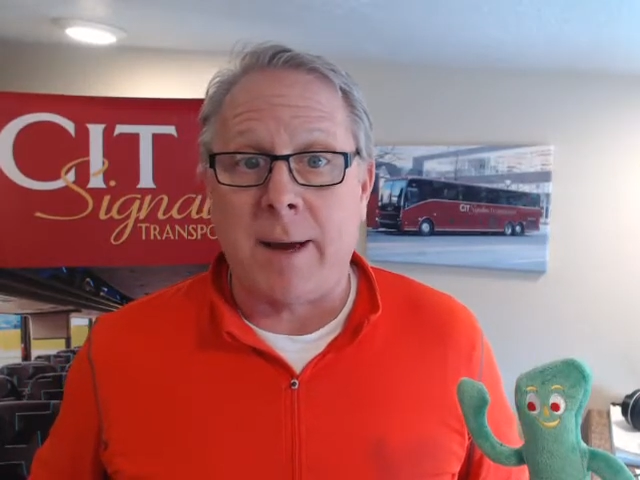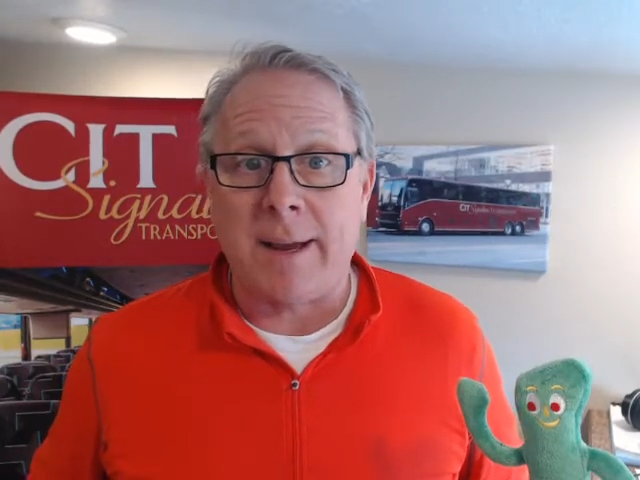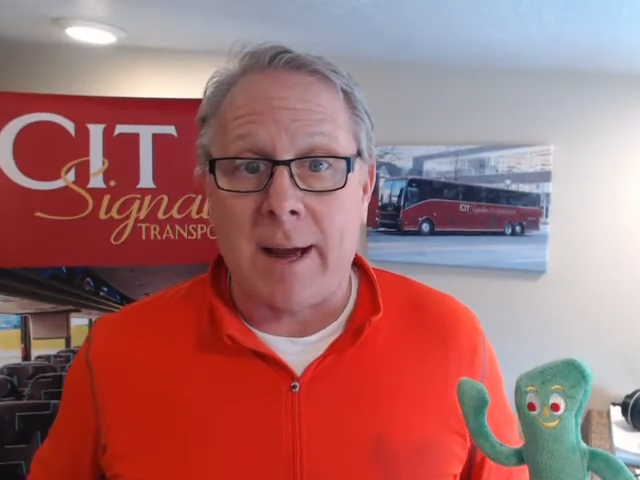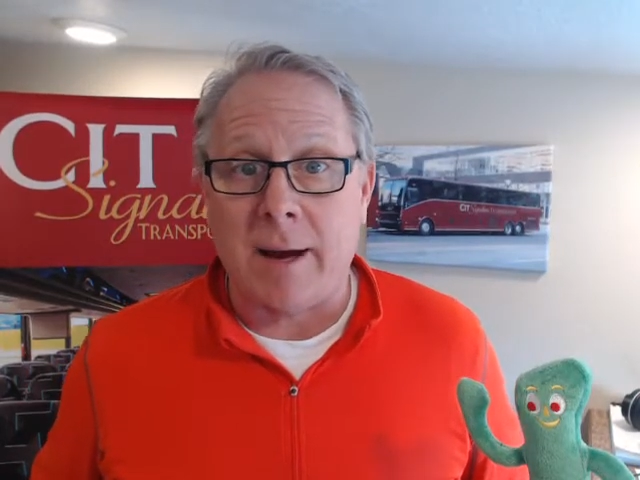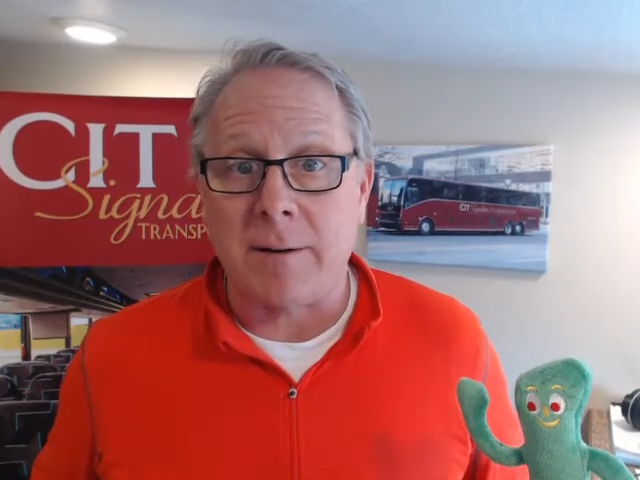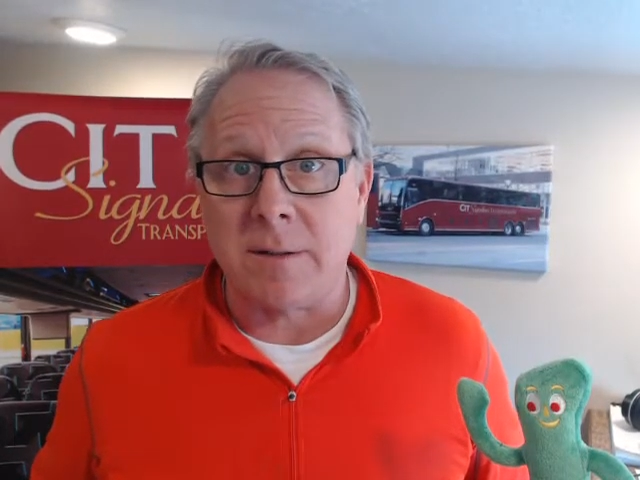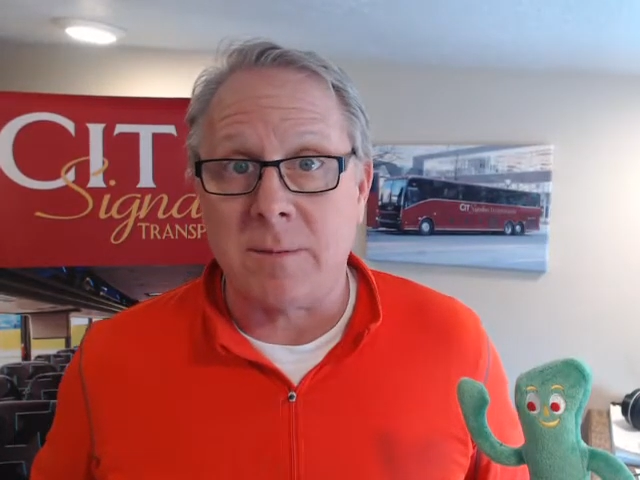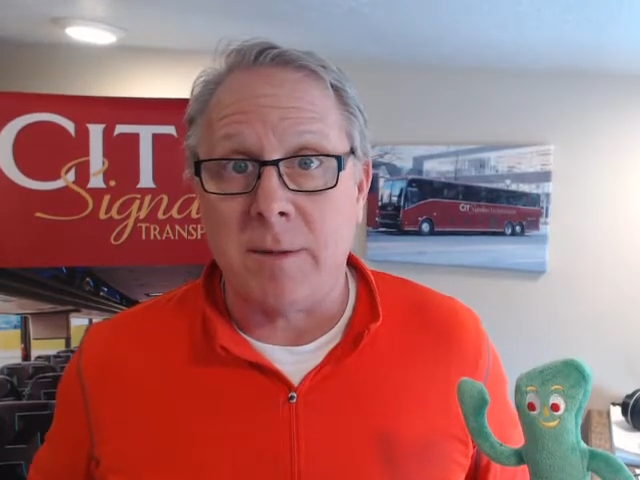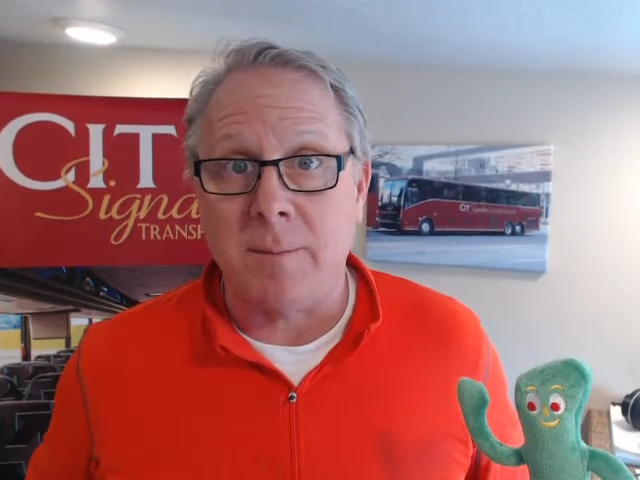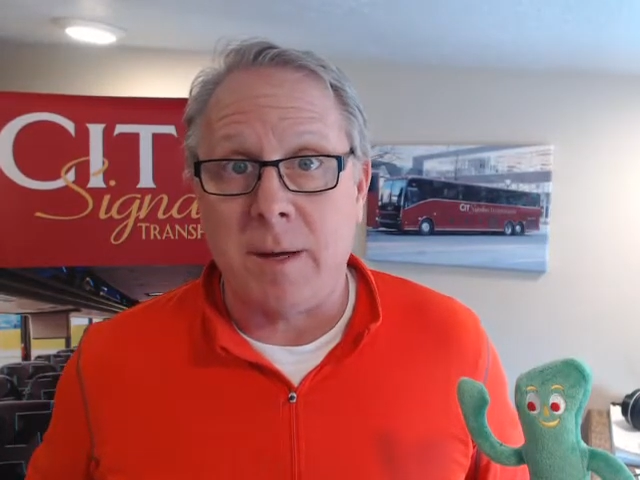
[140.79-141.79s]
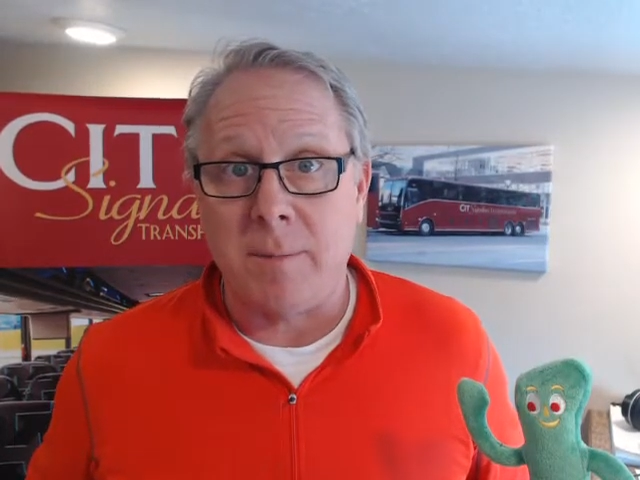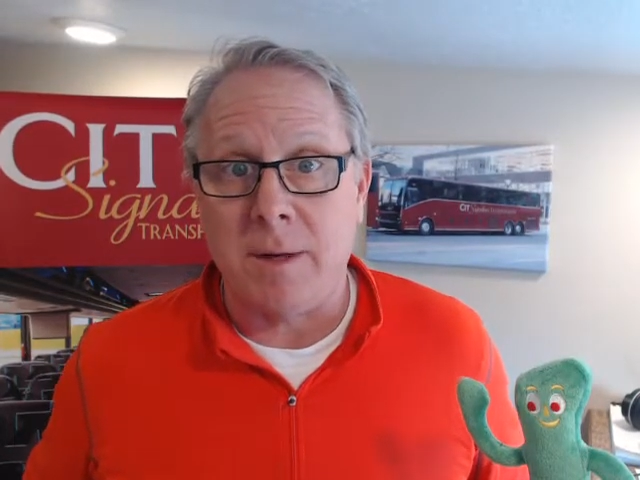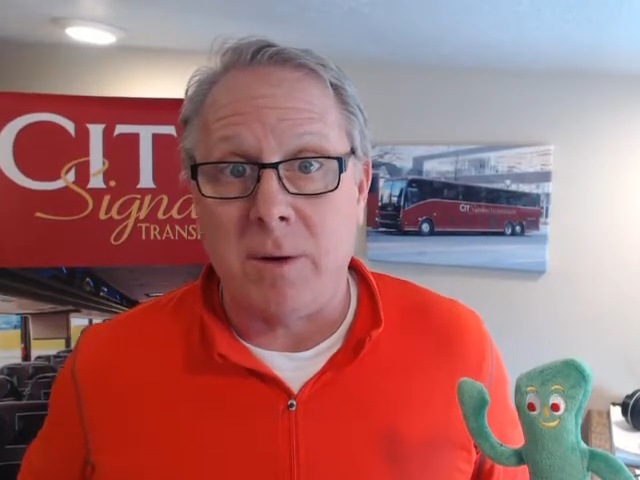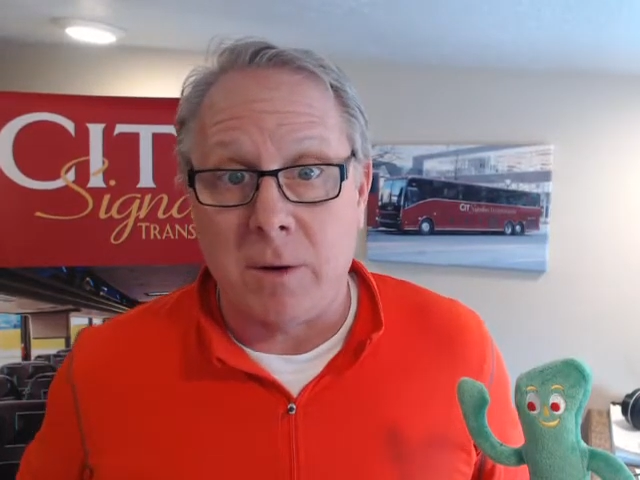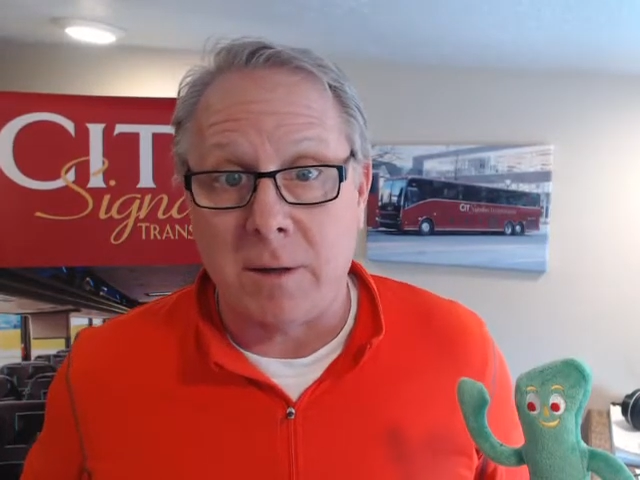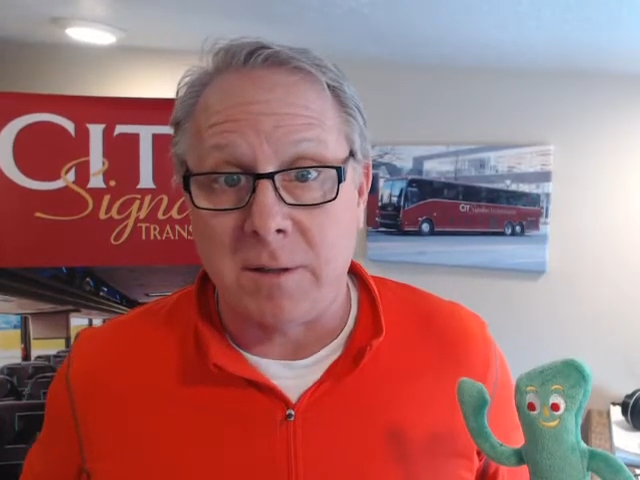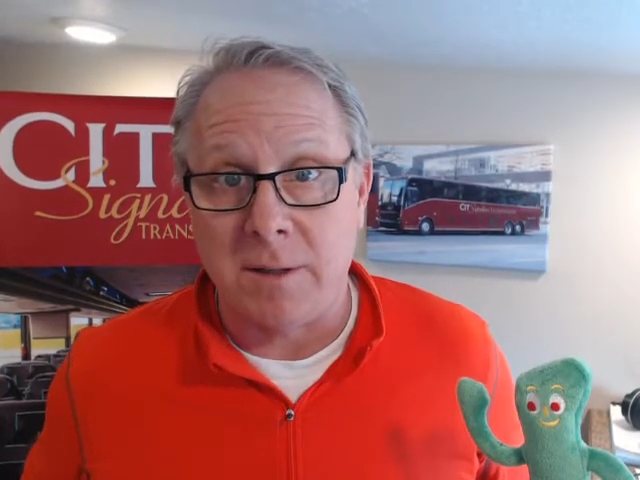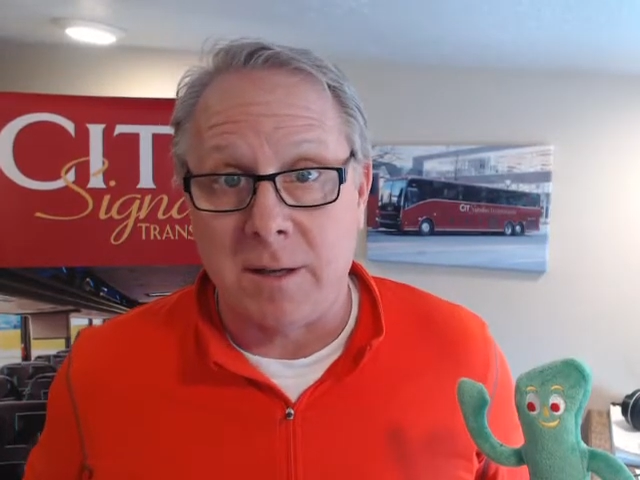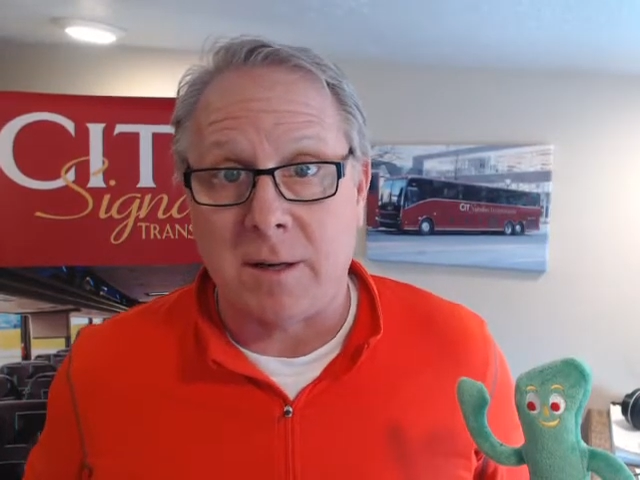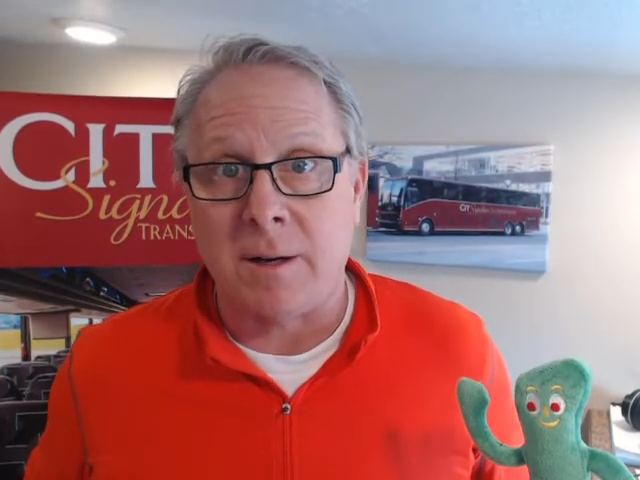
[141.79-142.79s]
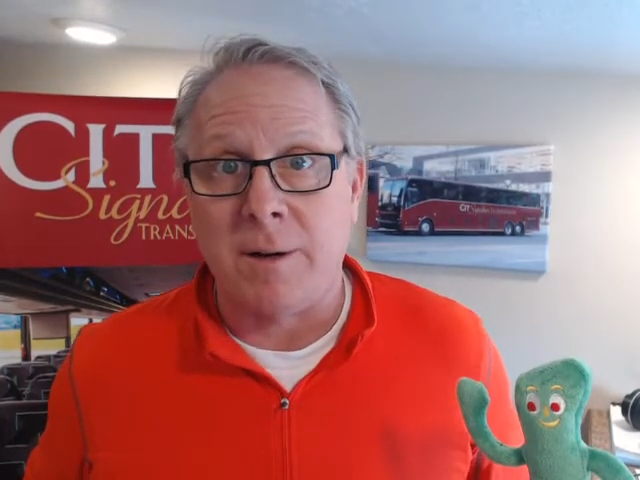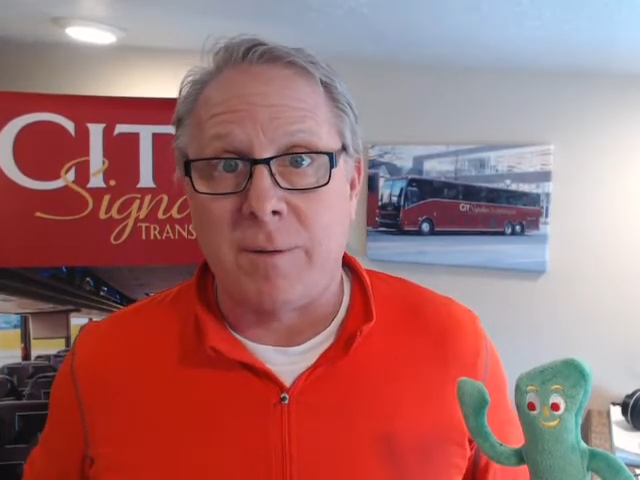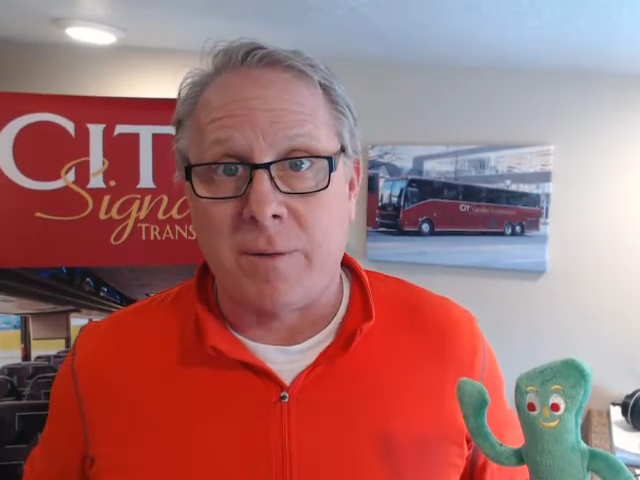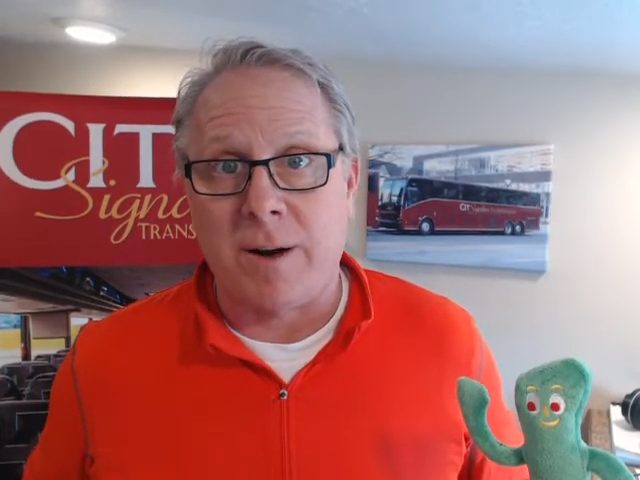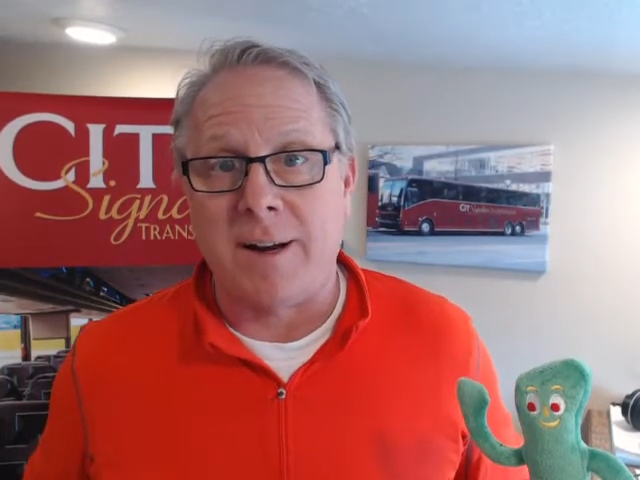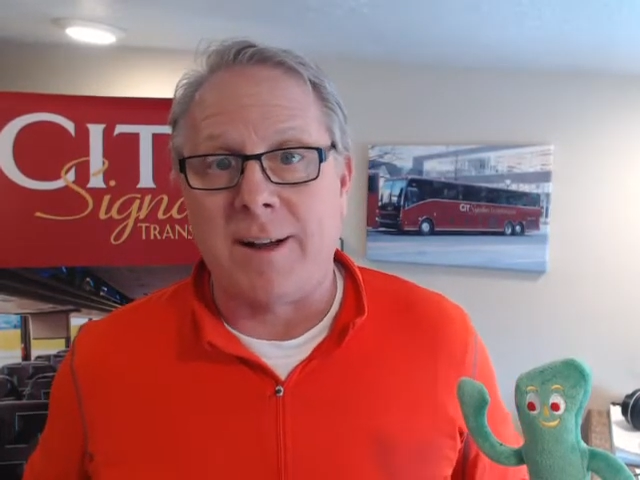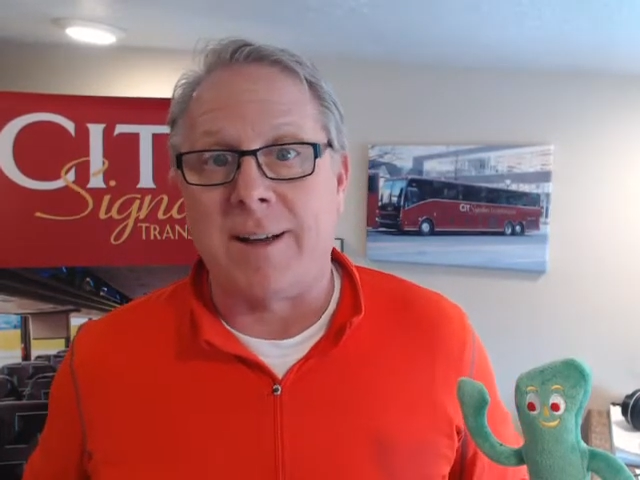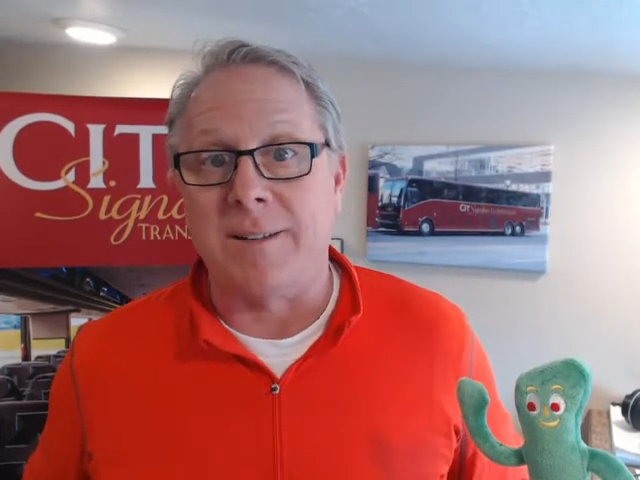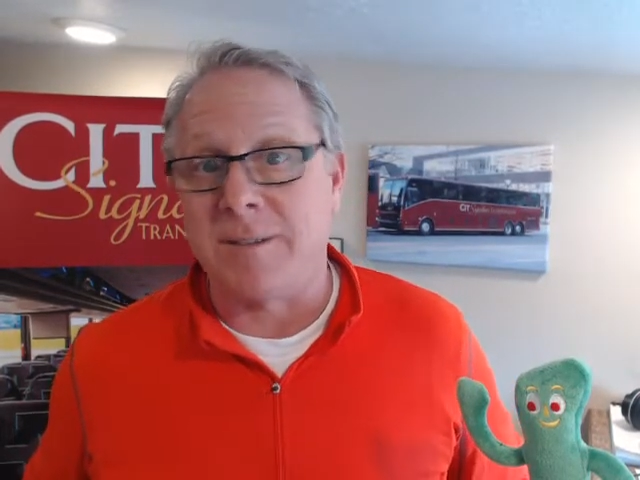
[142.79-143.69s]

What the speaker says: my congressman made me go out to dinner Friday night.